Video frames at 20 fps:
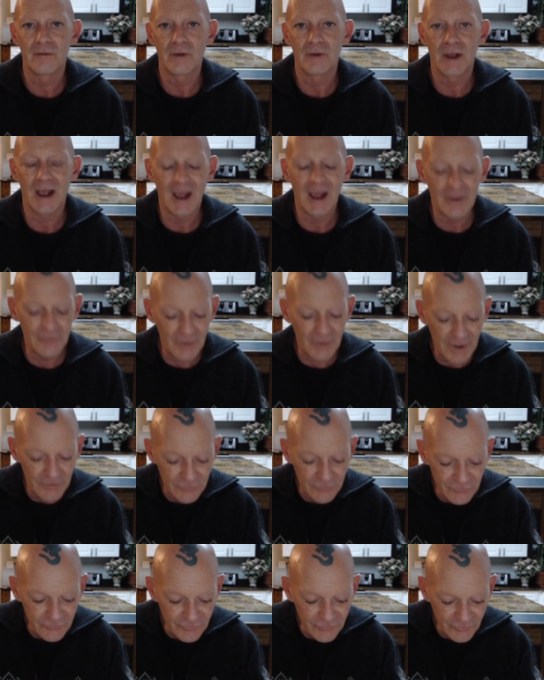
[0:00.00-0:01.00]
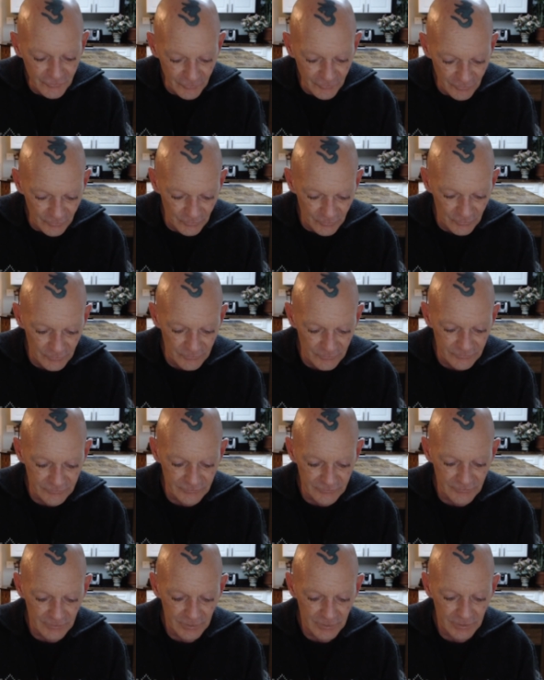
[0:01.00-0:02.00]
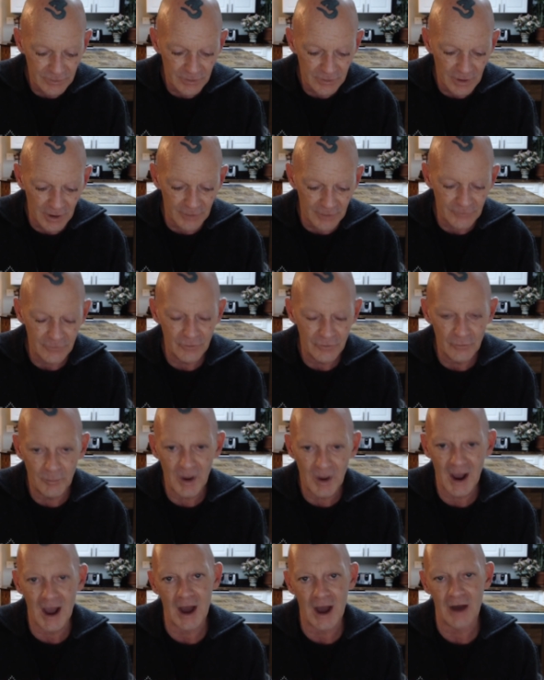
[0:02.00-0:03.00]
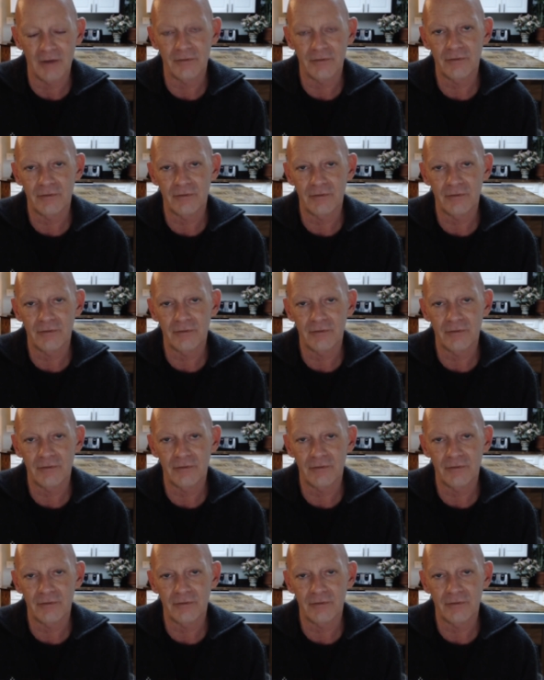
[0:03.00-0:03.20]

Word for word: And then choose a new path.